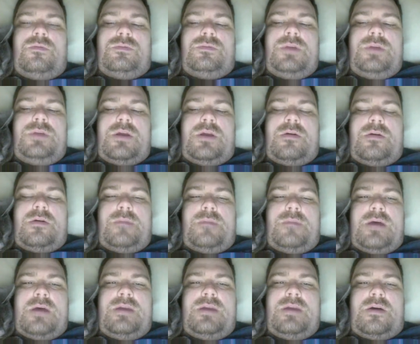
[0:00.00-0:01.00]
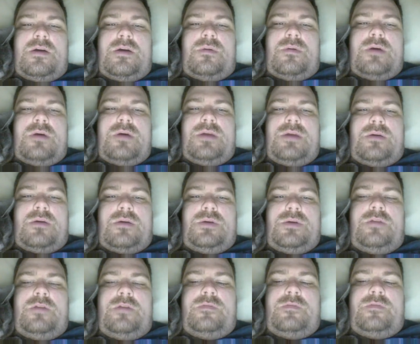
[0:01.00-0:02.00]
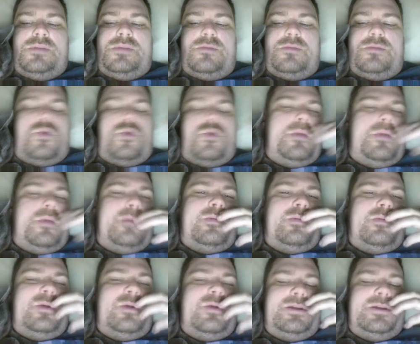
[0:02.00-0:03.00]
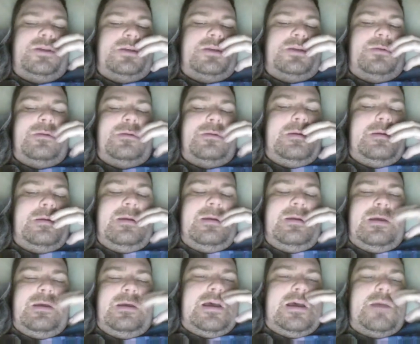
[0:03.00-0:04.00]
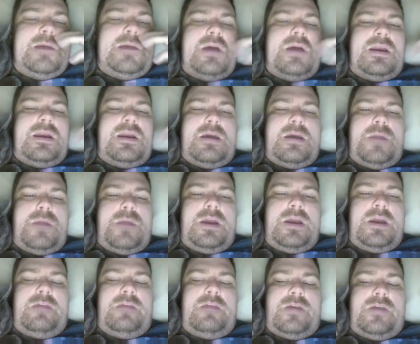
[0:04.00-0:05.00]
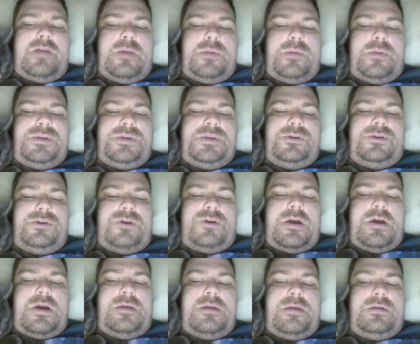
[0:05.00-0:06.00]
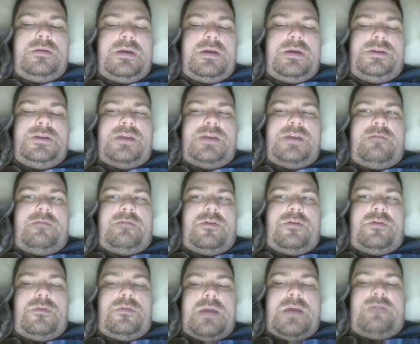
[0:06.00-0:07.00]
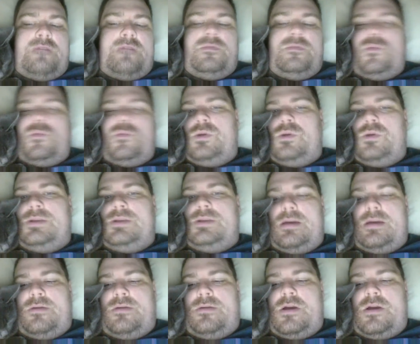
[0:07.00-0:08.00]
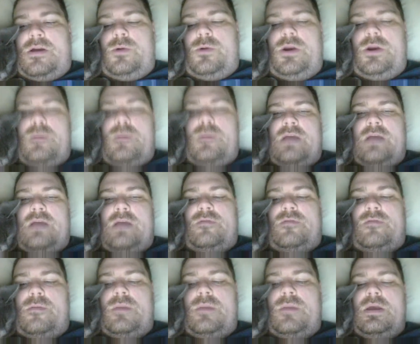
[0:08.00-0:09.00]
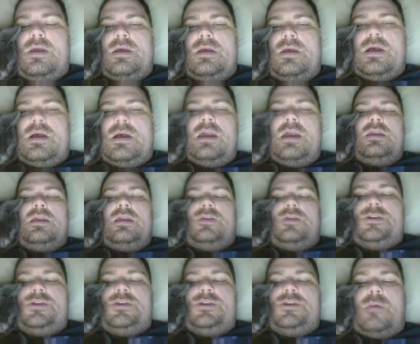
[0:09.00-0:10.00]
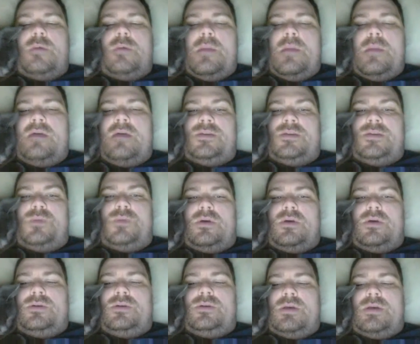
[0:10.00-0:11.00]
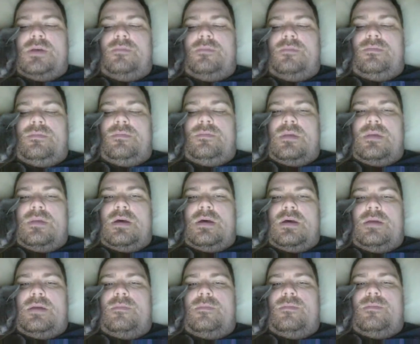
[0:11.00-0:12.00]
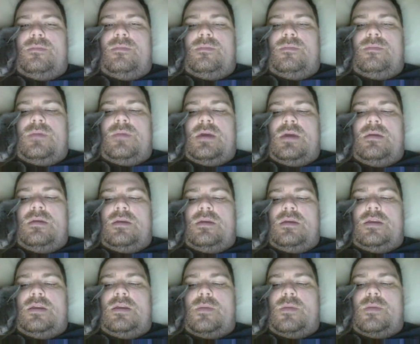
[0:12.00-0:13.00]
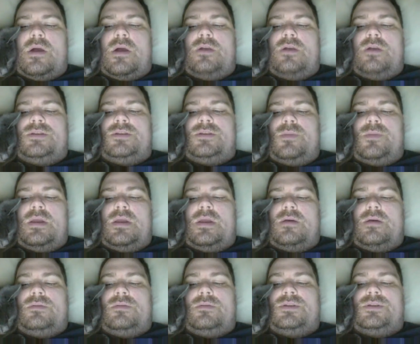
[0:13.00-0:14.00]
You know, I think I'll hear from some more people pretty soon. I'm not giving up. I'm still trying. I just haven't heard back from the ones that I thought I would hear back from. I didn't get the job at Mathis Brothers. They ended up hiring somebody else.